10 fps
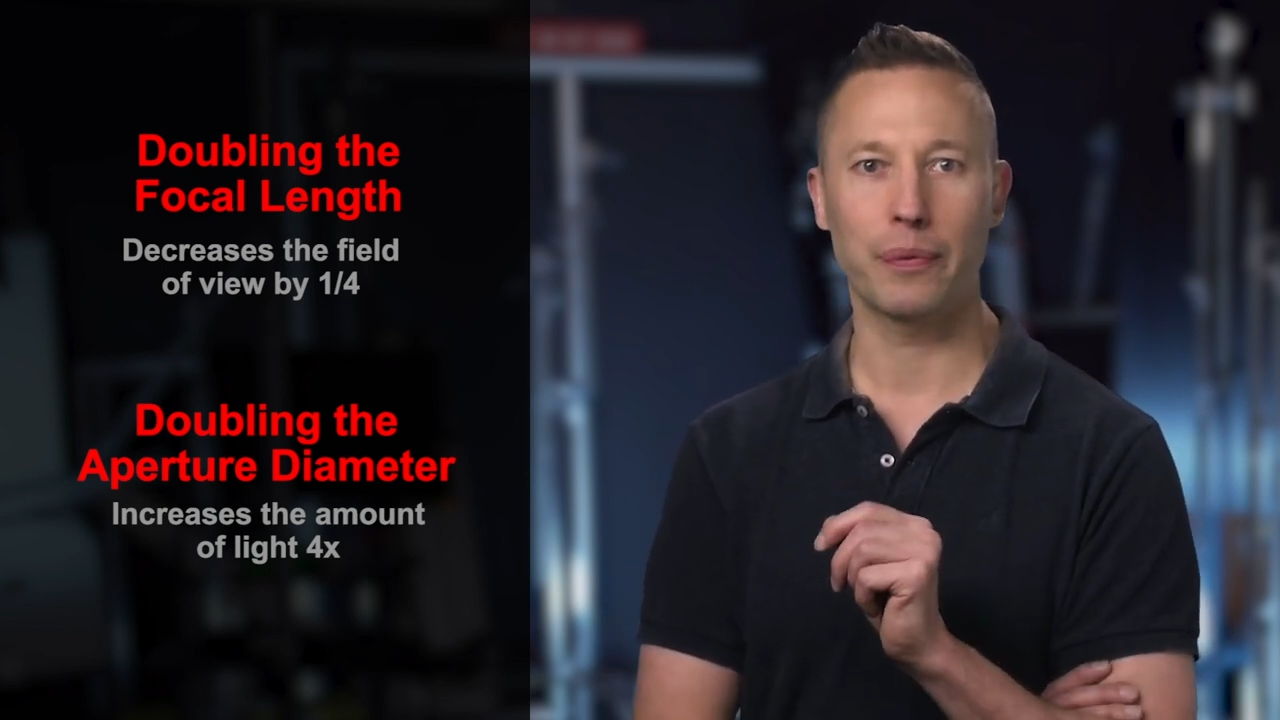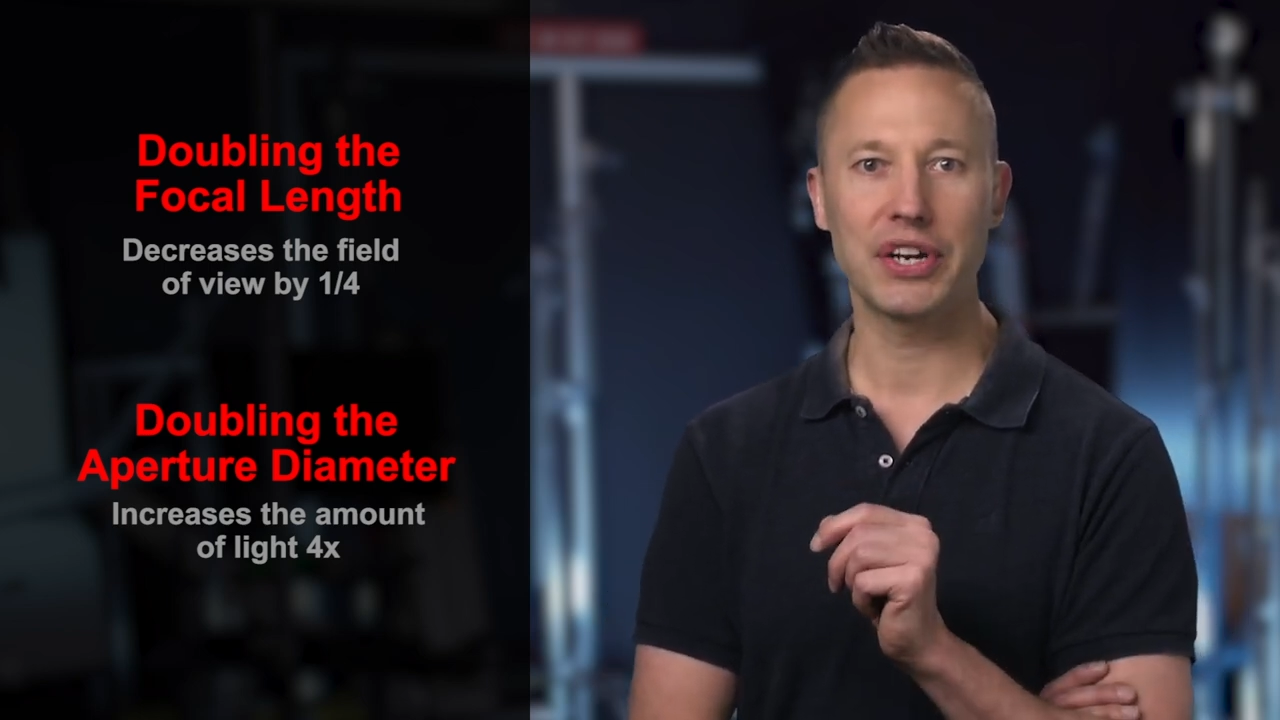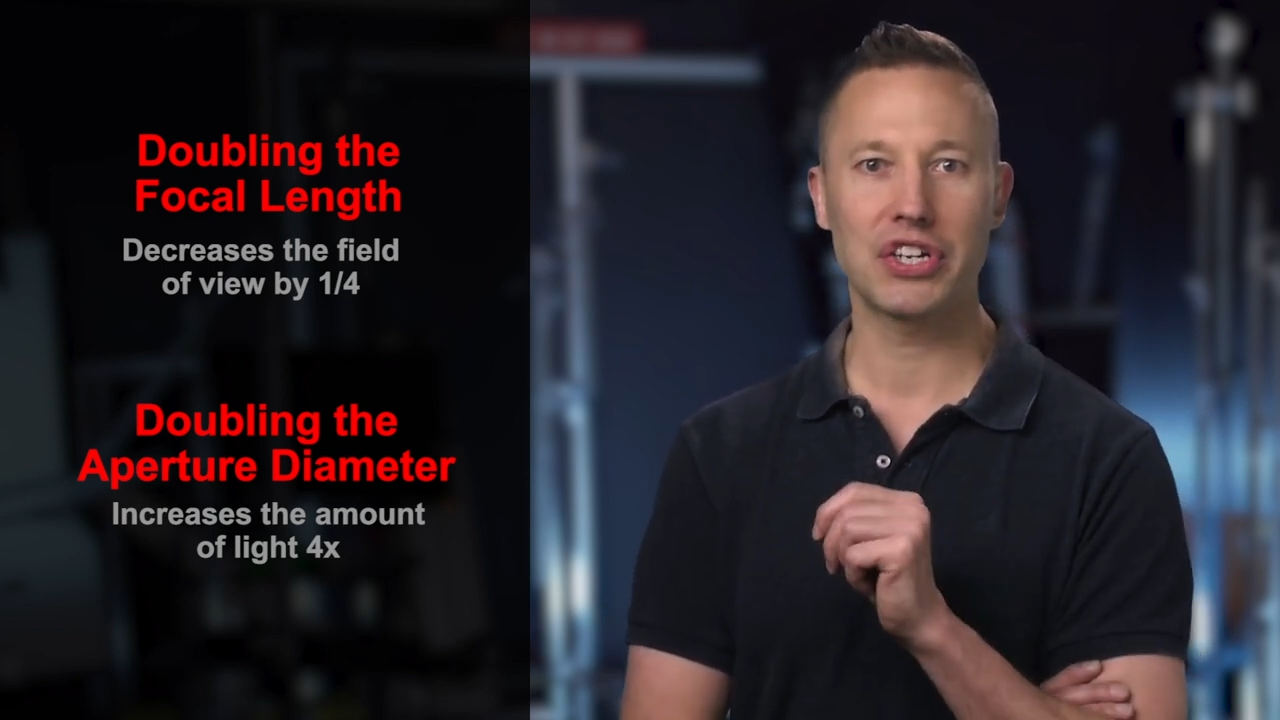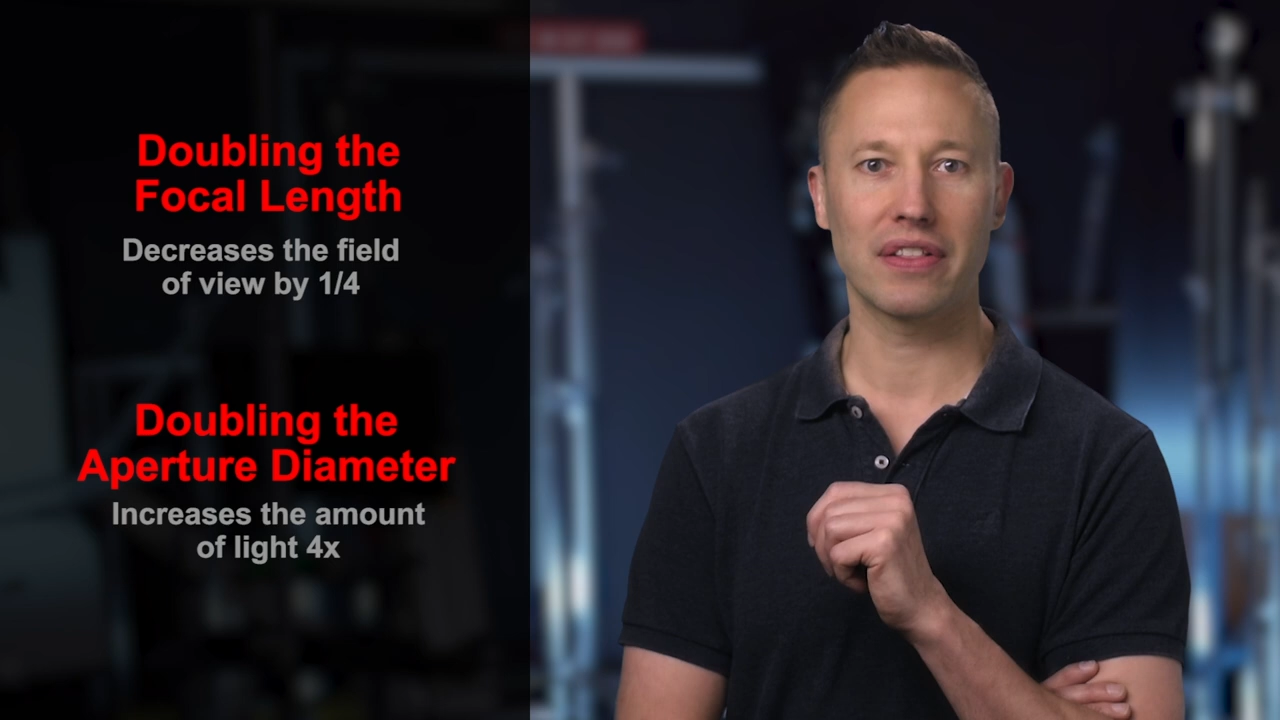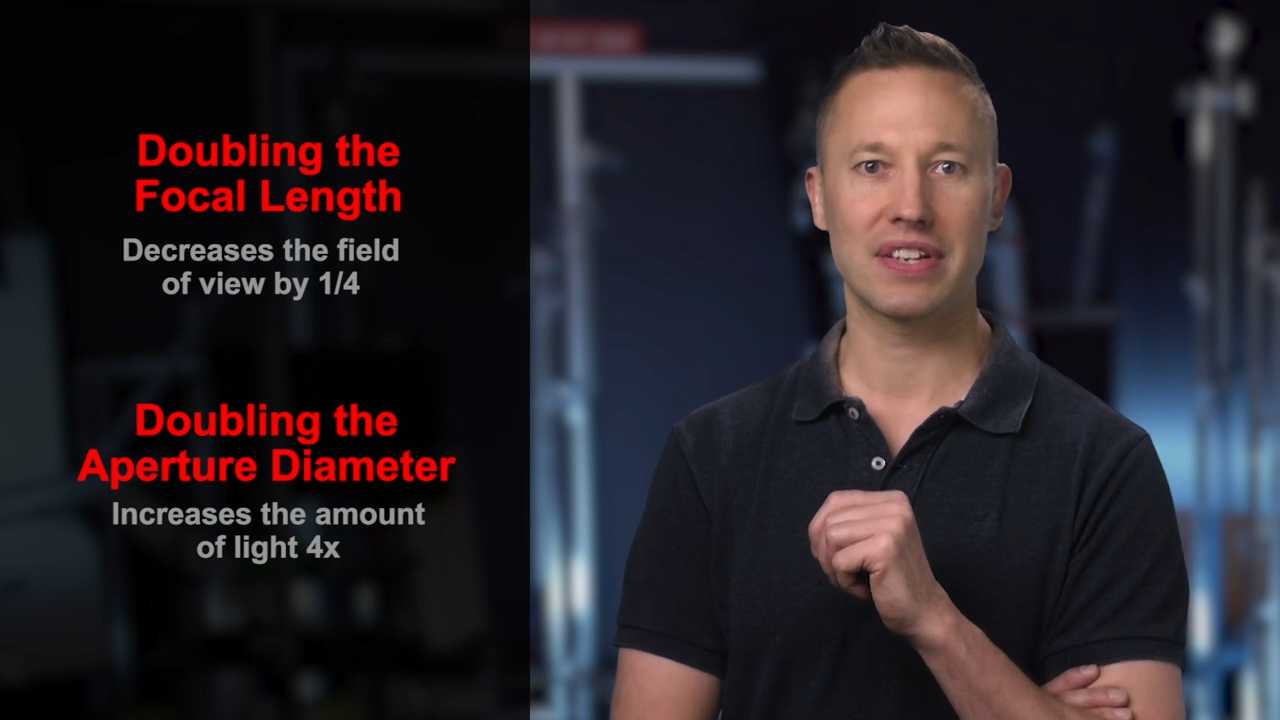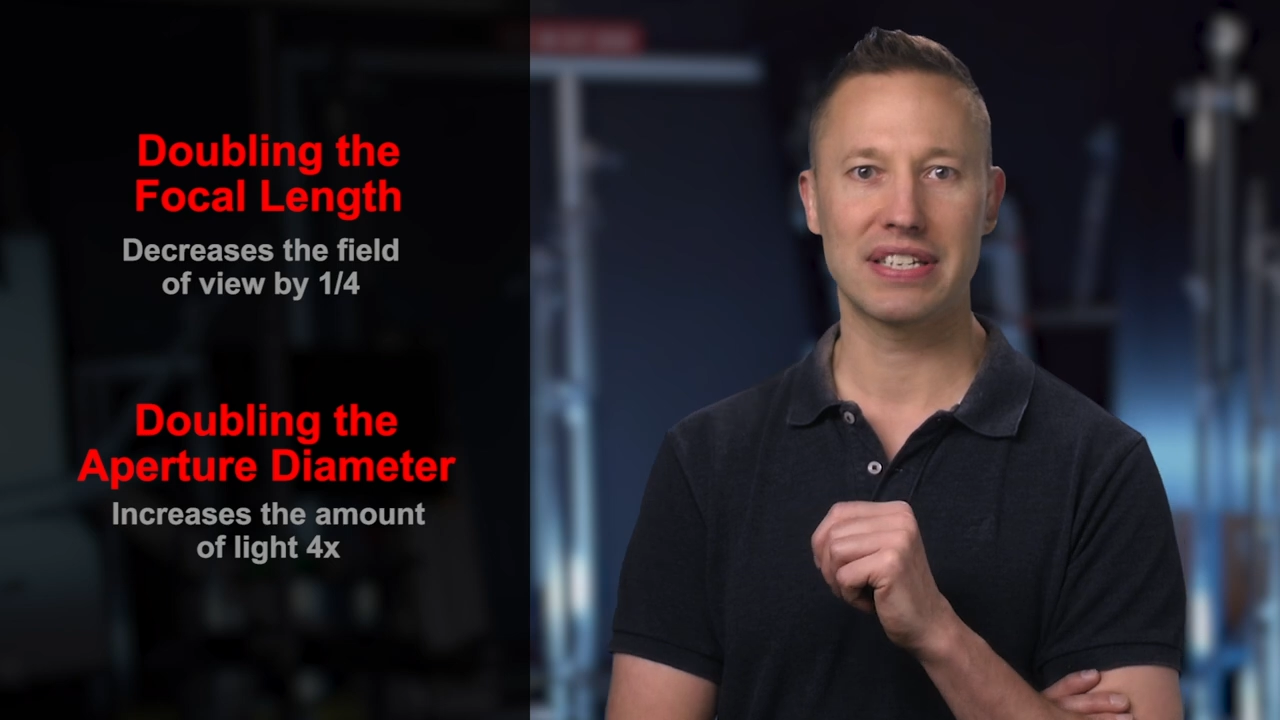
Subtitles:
reaching the